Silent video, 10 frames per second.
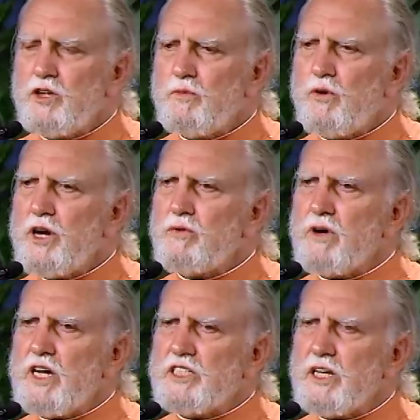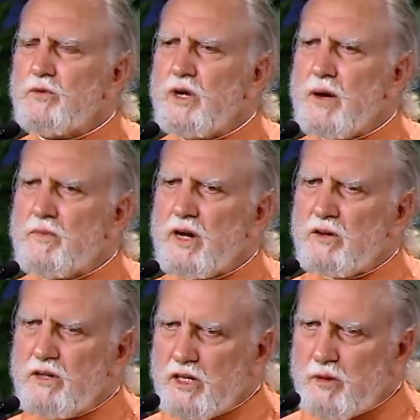to the point where I said, Well, I'm
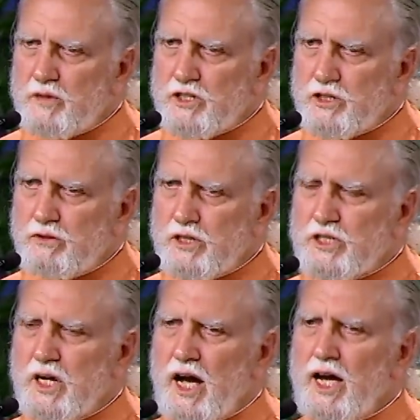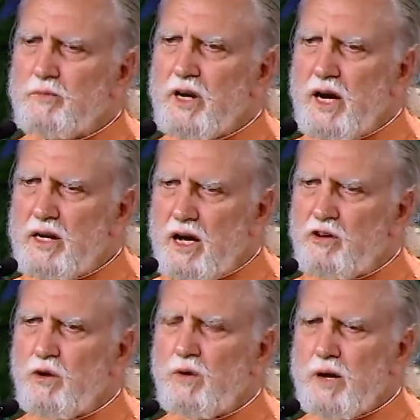not going to commit suicide, but I
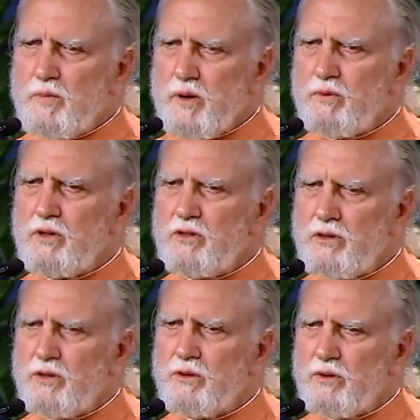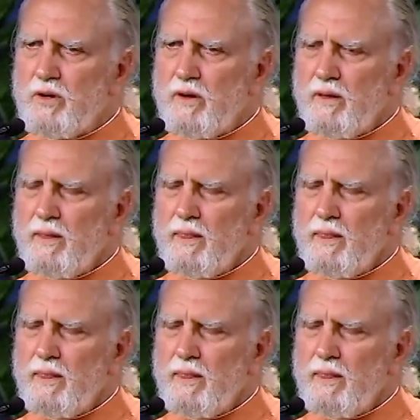now know why people do.